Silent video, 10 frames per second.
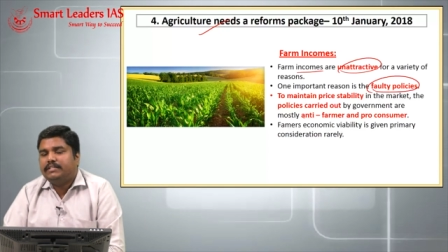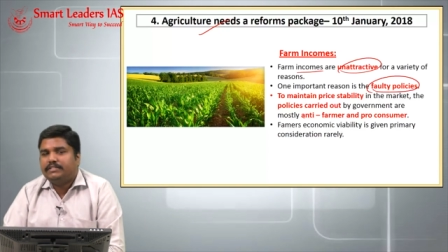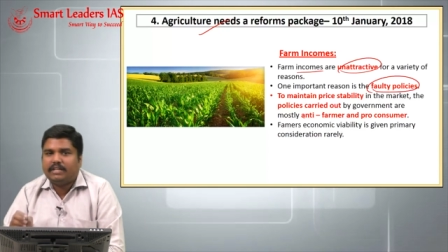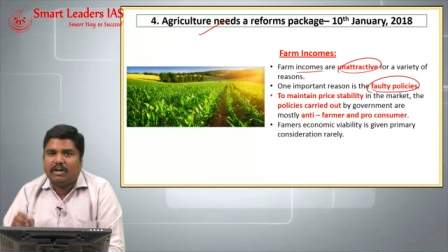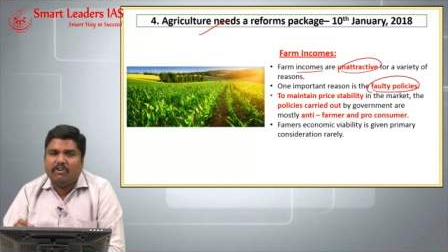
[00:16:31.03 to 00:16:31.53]

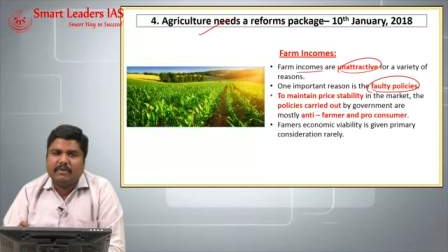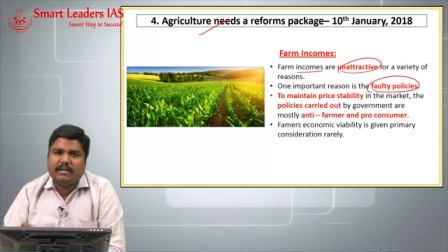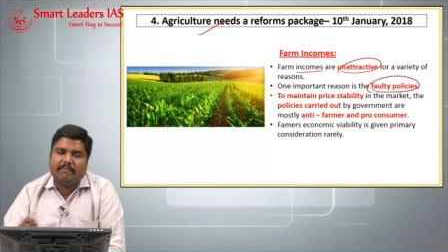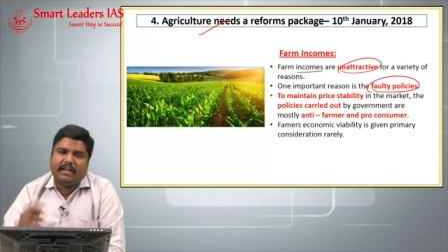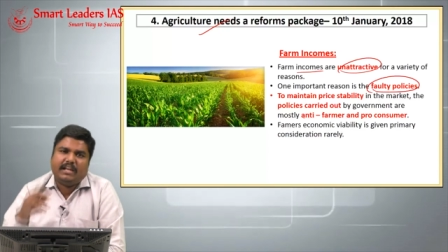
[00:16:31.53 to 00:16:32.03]
So
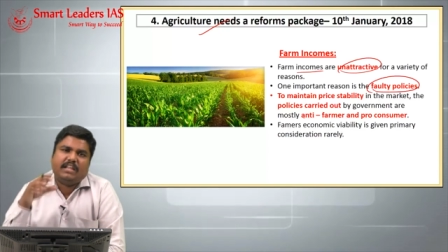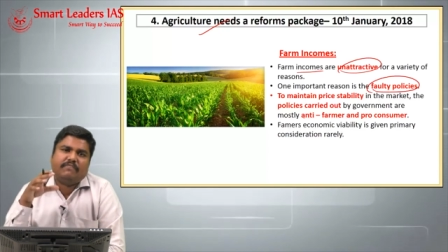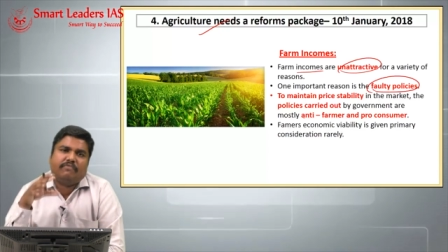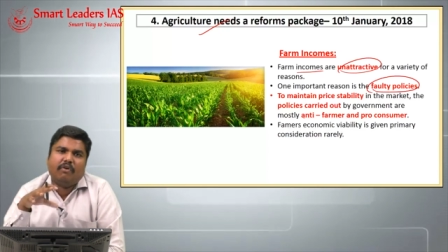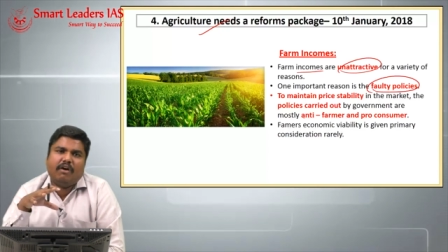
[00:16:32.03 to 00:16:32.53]
government mainly
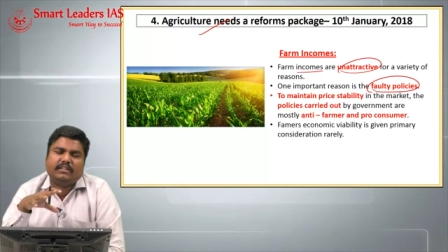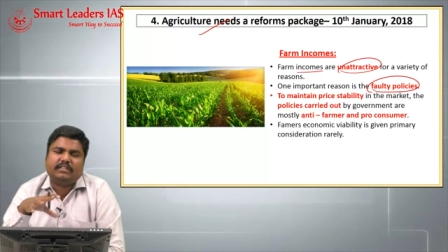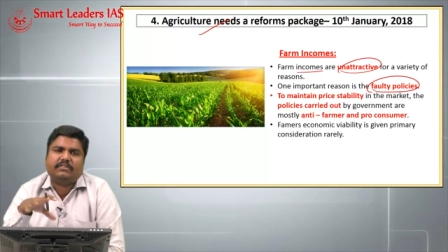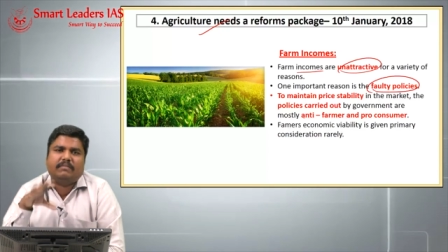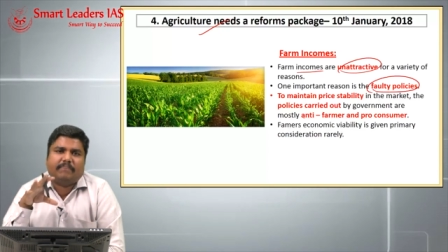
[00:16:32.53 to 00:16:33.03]

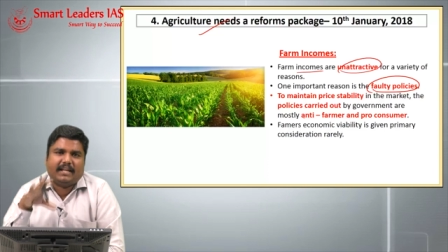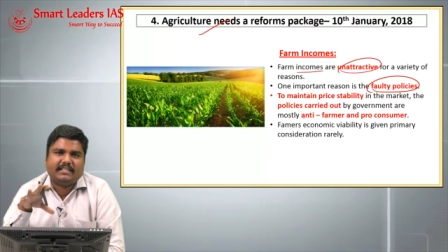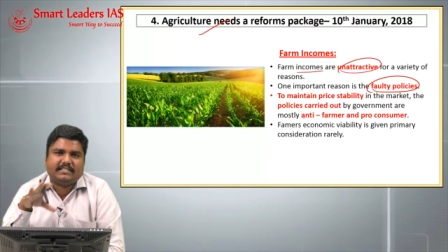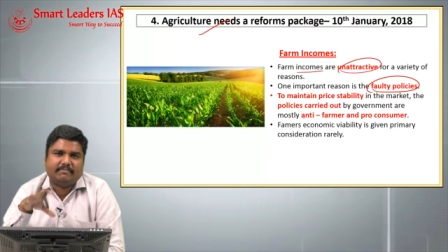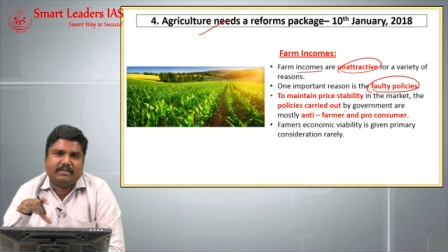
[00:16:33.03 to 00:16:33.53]
focuses on price
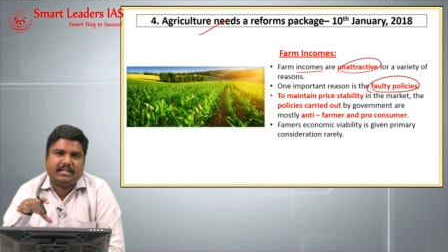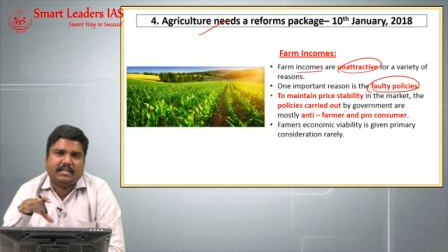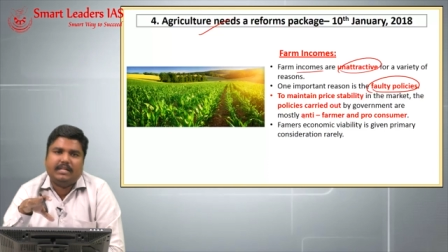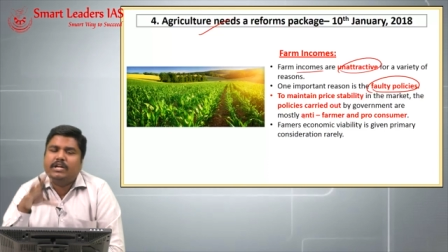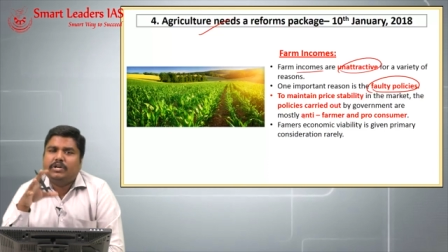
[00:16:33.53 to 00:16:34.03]

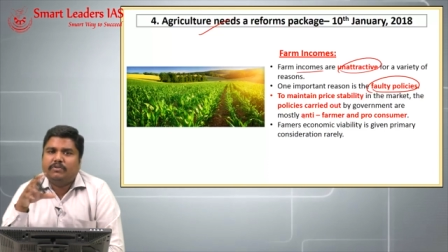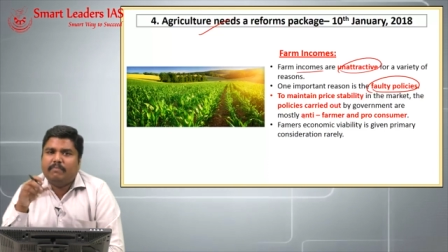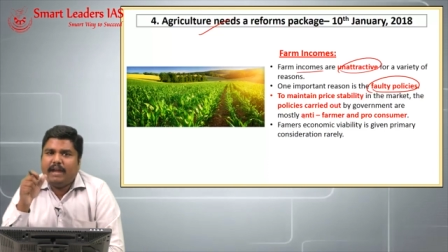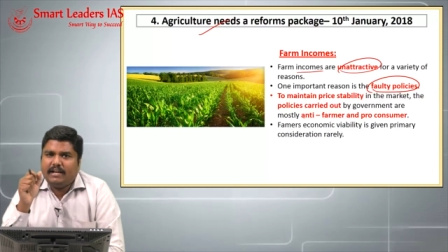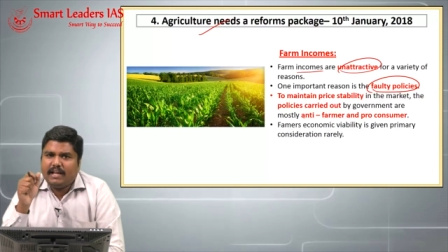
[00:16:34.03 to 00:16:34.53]
stability. To
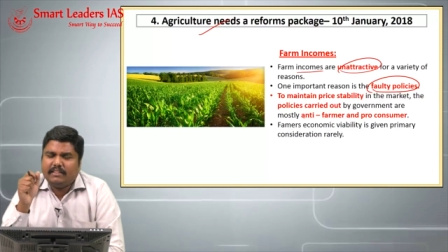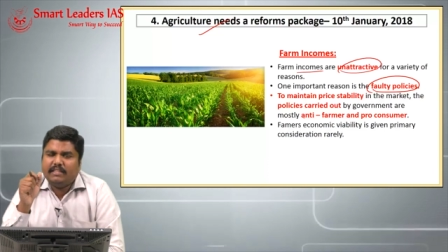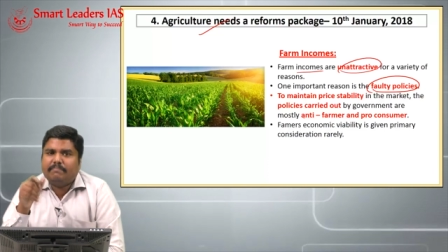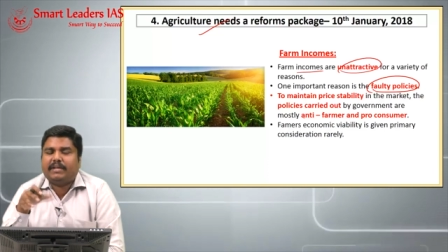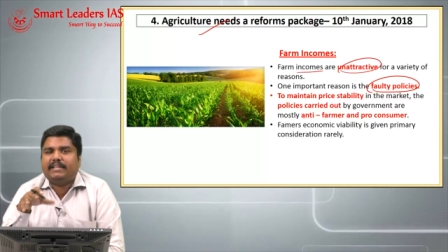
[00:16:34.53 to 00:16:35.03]
maintain
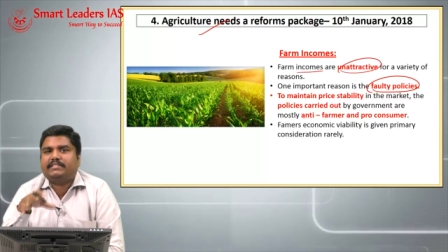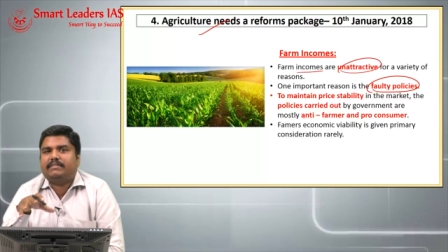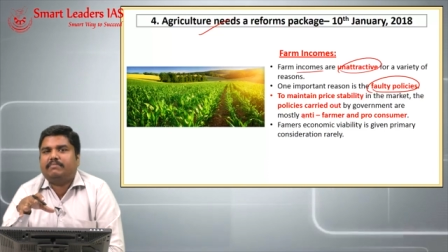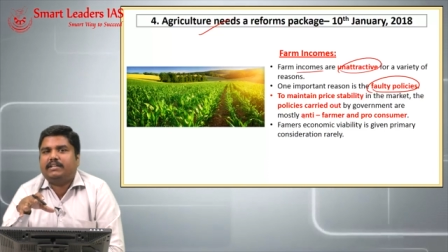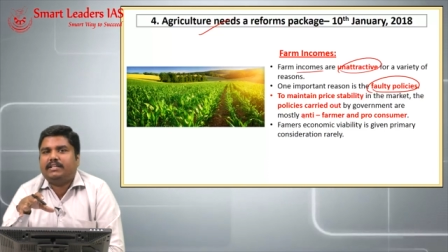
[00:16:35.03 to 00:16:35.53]
the price
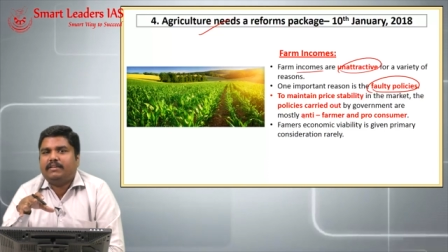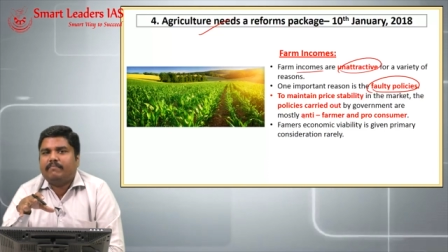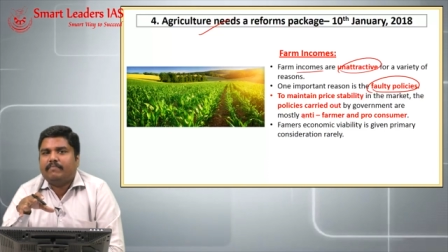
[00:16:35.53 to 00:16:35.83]
stability,